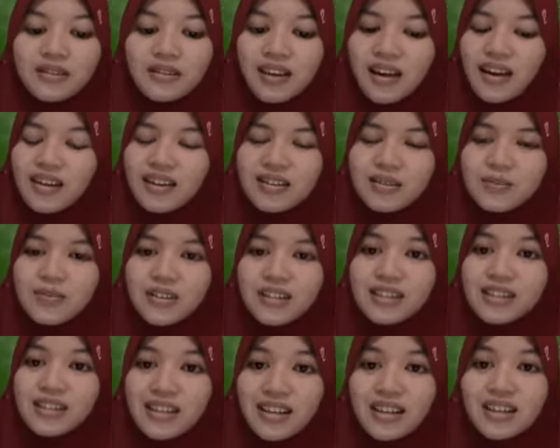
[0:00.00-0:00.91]
cannot be
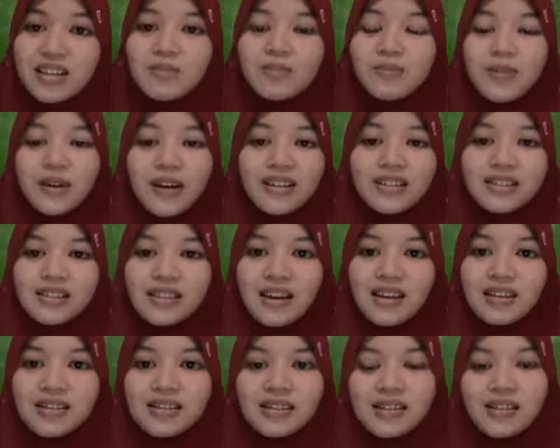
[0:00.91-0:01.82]
seen by
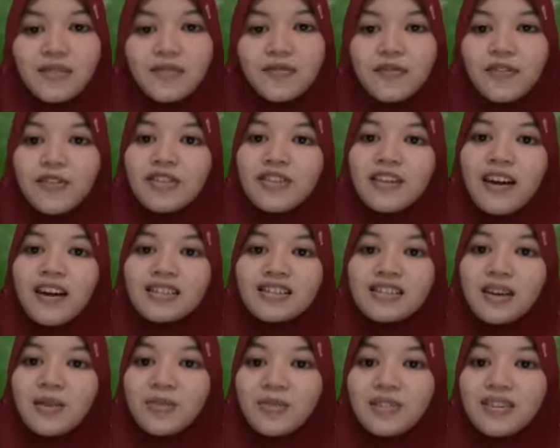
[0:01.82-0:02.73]
sense. For the
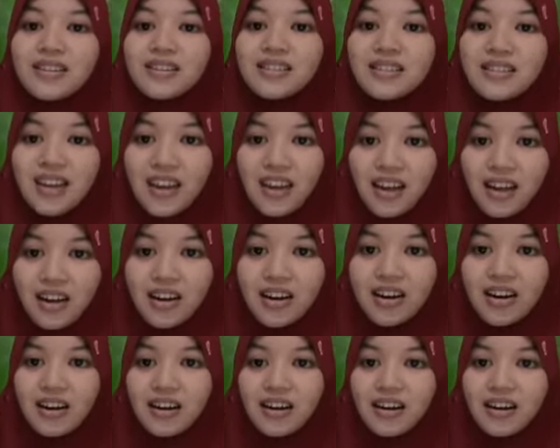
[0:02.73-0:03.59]
example is air.